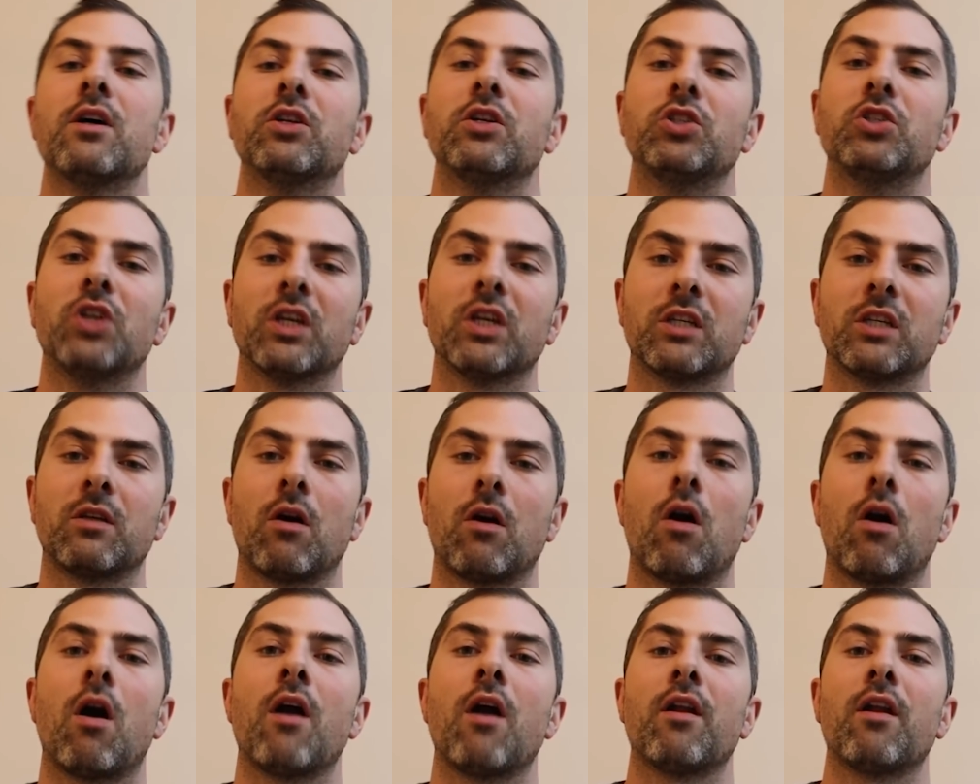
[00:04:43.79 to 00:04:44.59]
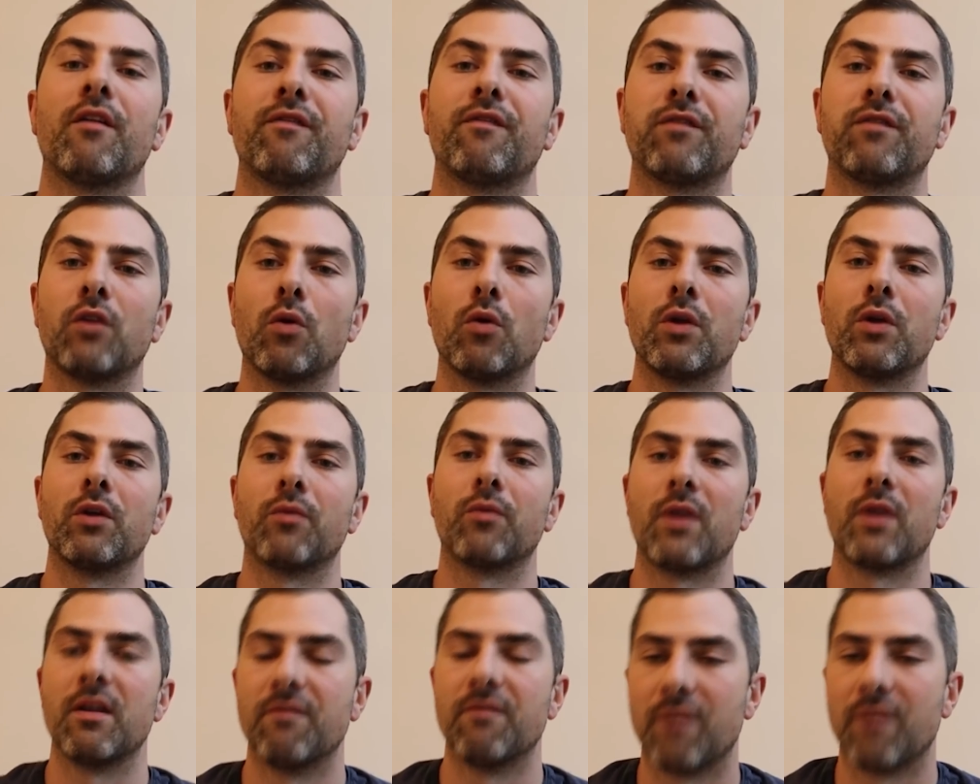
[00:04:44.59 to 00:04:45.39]
just on a floating
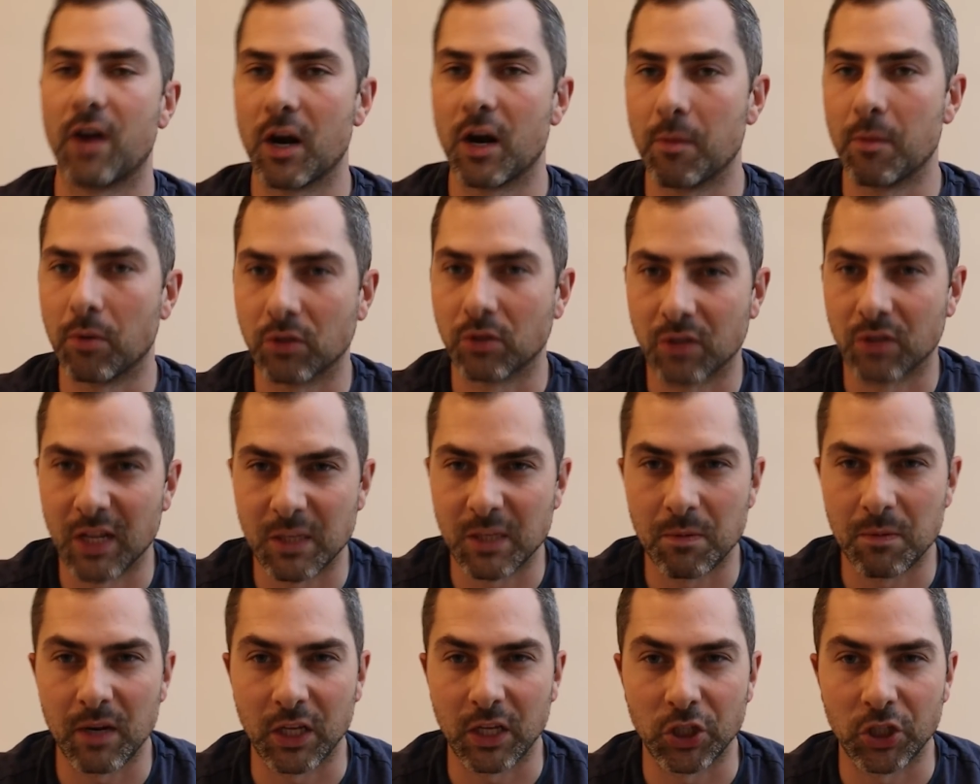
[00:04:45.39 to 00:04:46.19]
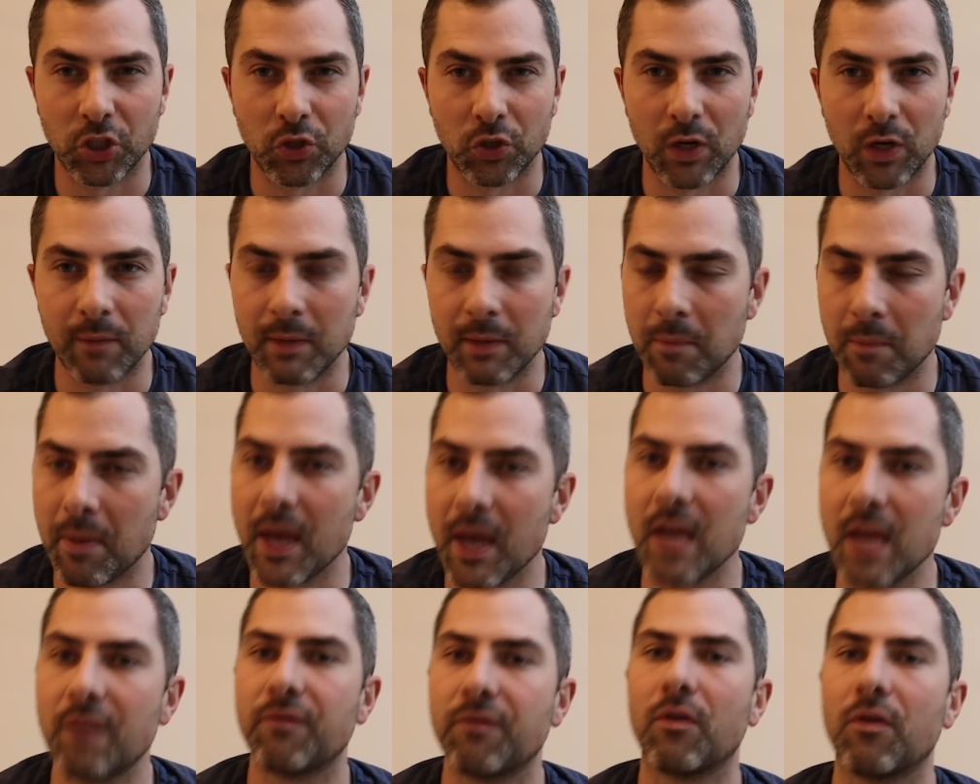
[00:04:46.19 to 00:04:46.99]
rate variable. So that's been extremely
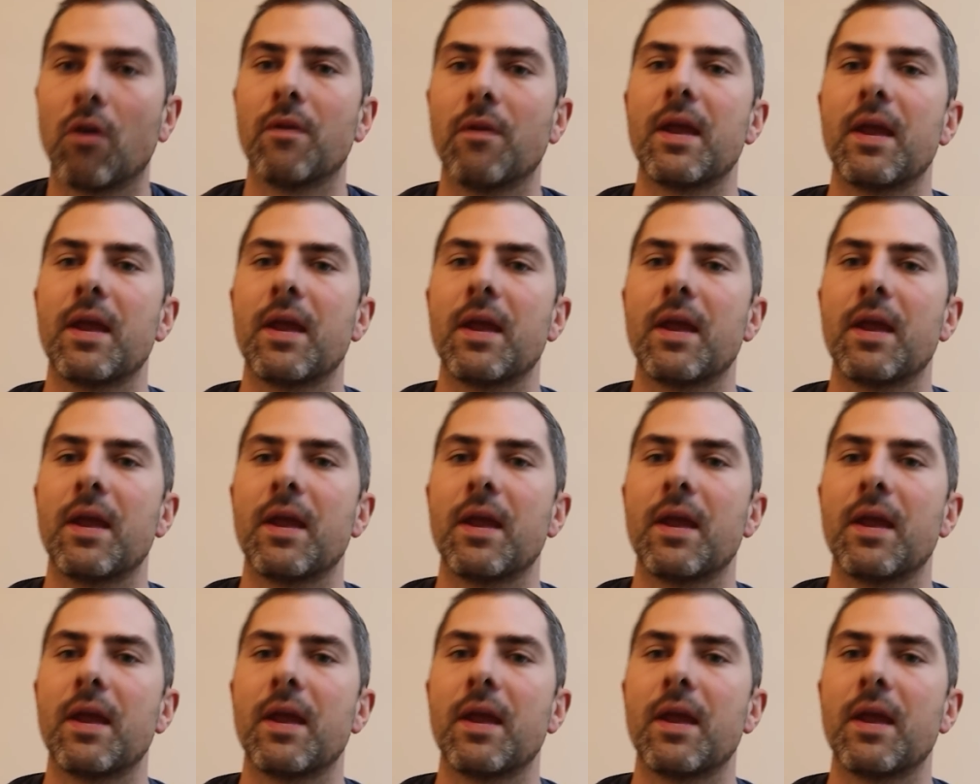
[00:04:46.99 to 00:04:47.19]
painful.